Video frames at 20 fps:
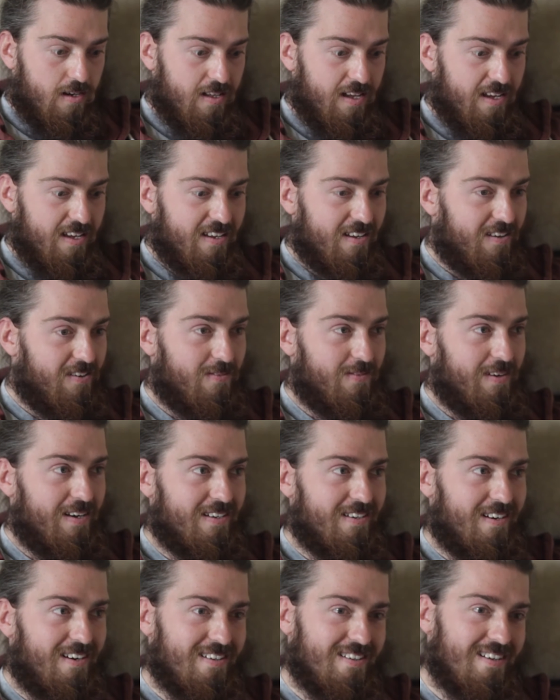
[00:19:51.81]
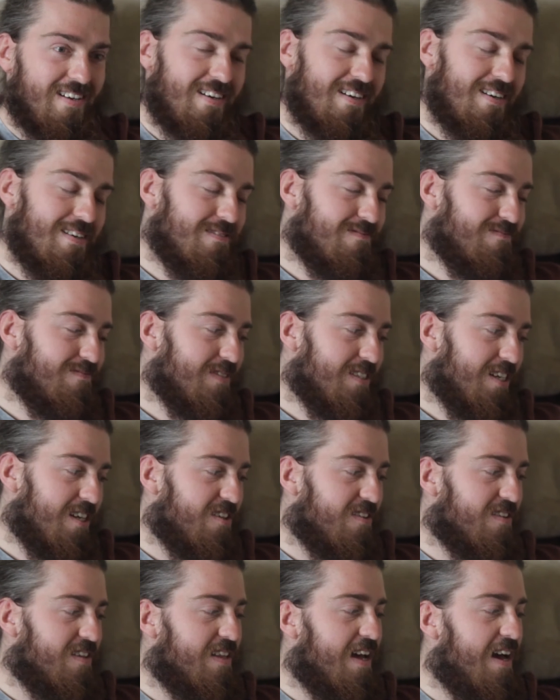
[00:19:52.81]
Like, oh my God.
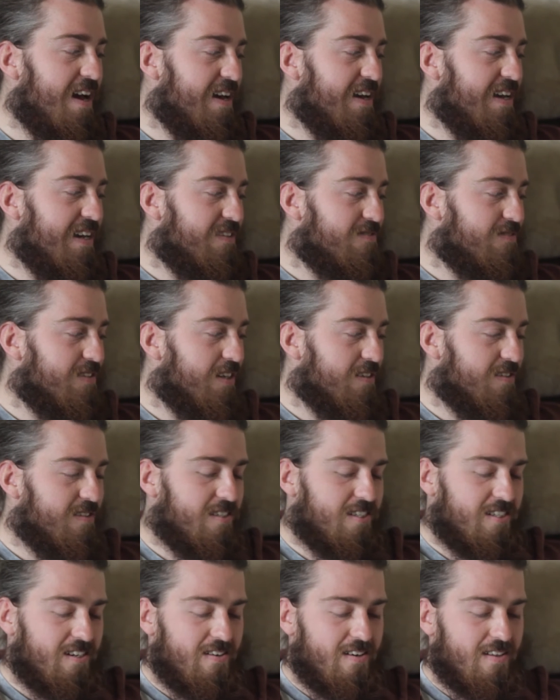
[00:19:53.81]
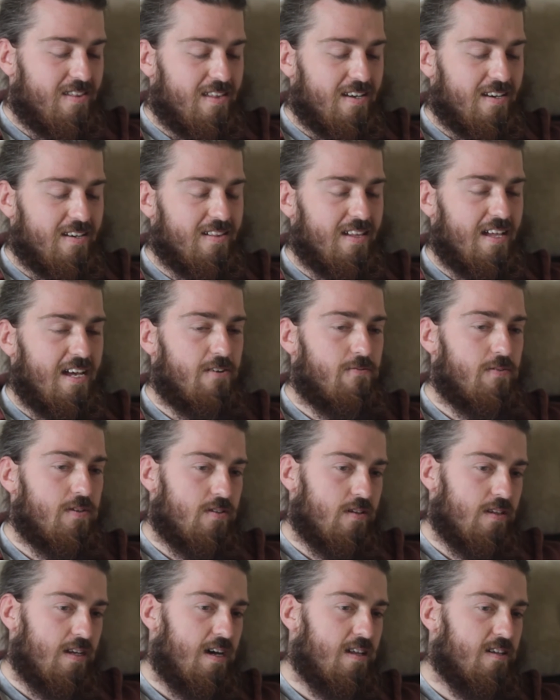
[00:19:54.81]
And on the night, we got to this charity thing, and like
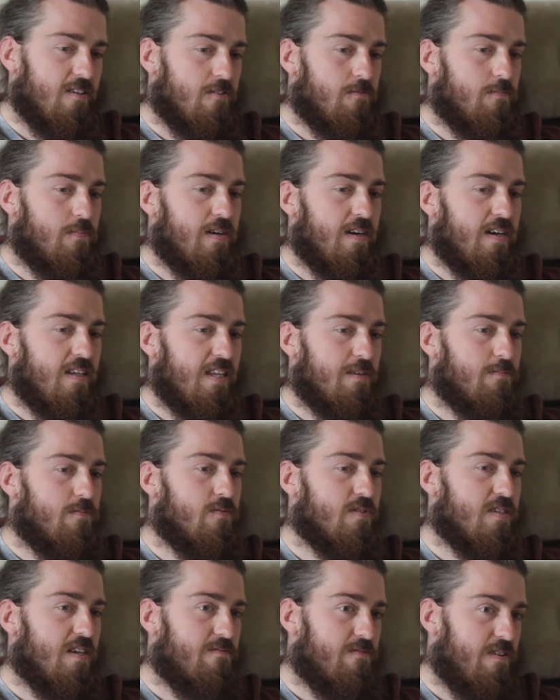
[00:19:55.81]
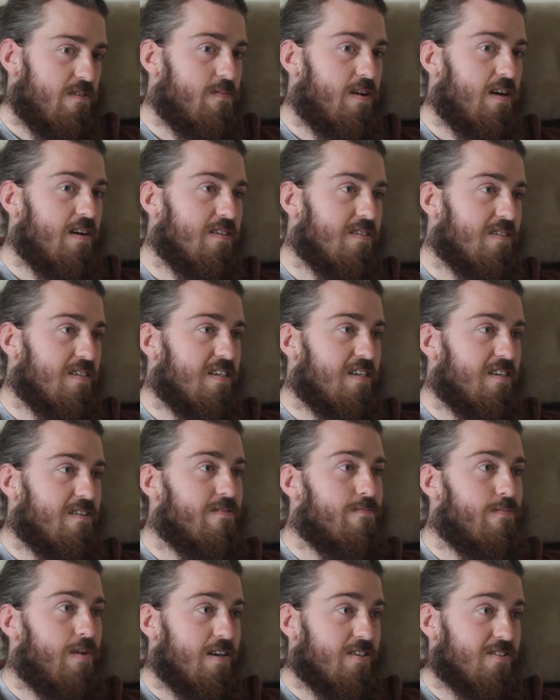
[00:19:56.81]
we'd done our little bit, and then we was like, right, Martin's here.
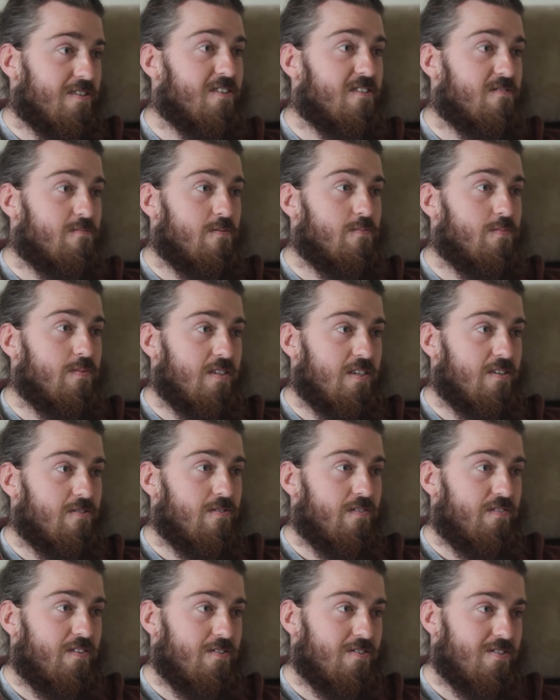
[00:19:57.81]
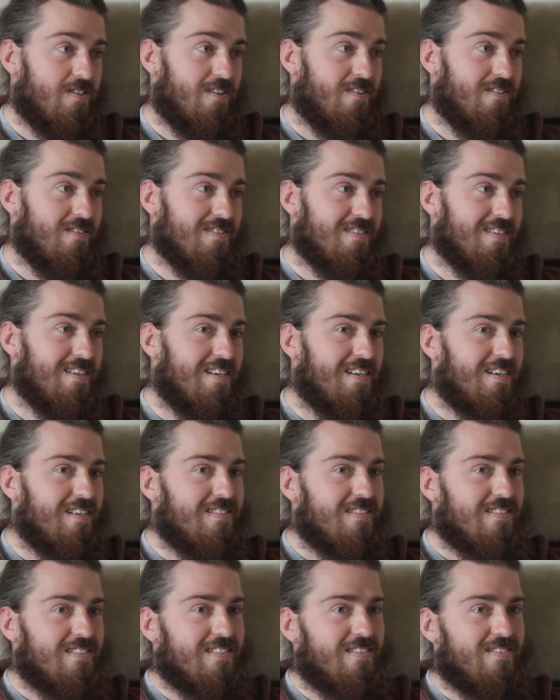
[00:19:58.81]
Martin's going to come up and do a few songs.
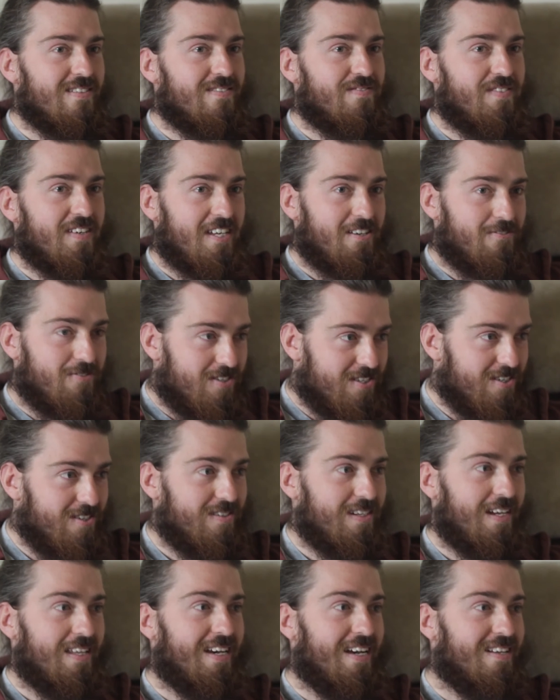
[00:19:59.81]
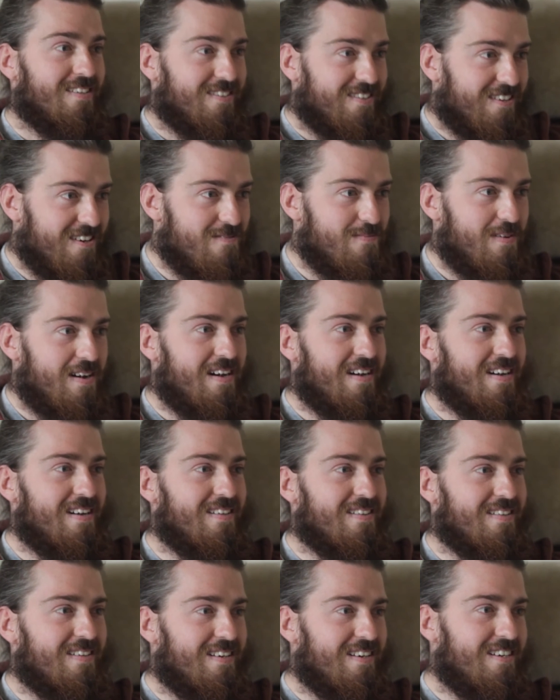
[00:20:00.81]
And Vicky was still kind of getting to know
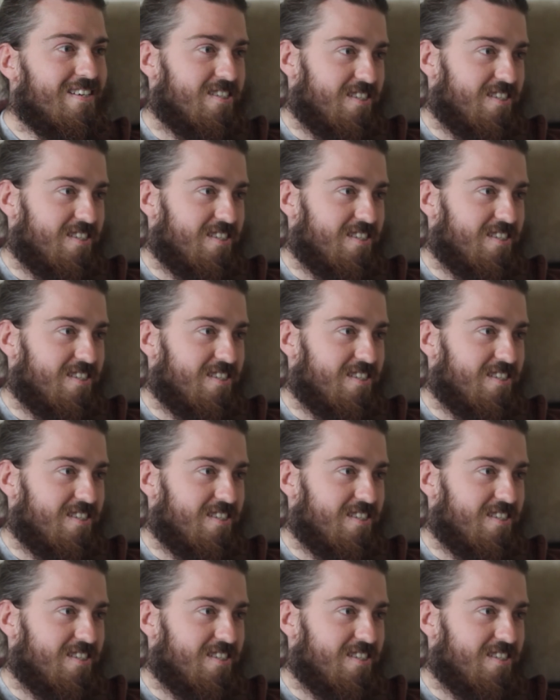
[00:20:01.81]
Martin.